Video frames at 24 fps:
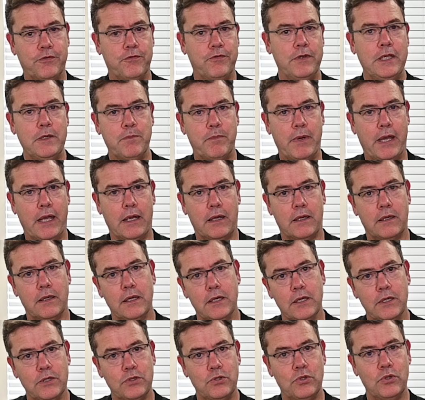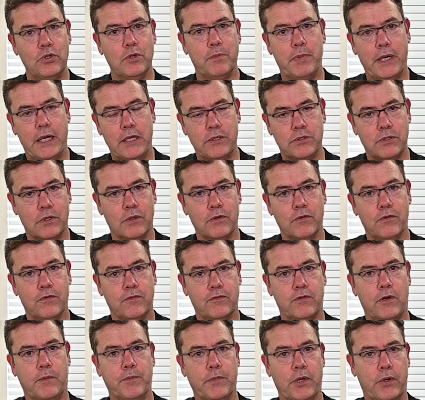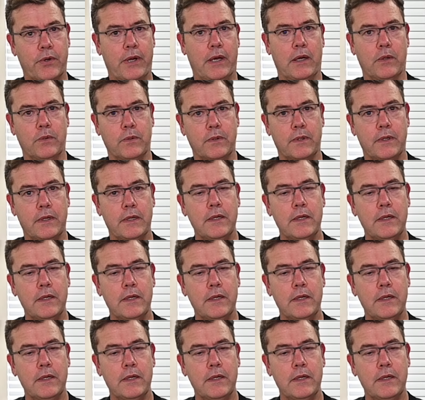feedback to the patient from the ground.